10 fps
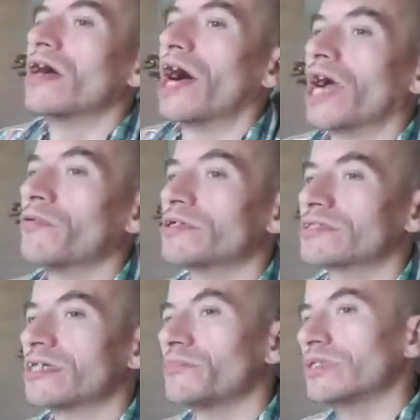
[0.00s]
I was
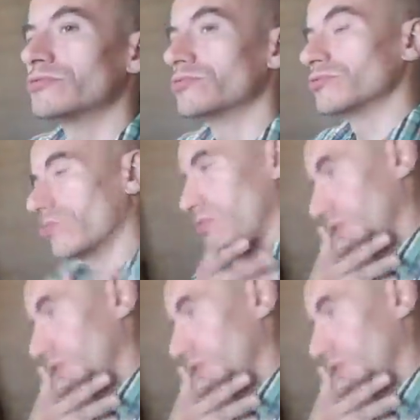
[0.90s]
able to throw